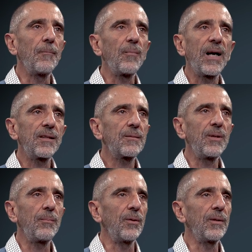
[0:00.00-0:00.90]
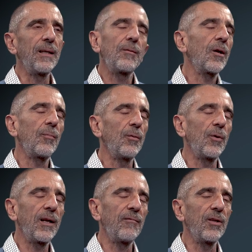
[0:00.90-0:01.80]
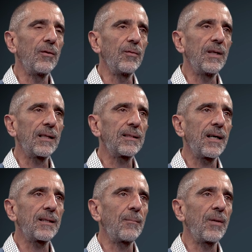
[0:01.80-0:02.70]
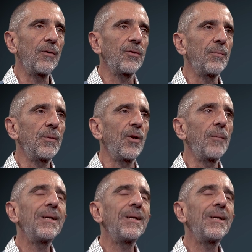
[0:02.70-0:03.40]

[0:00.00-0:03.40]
plus people, they, nobody will never know the exact amount of people have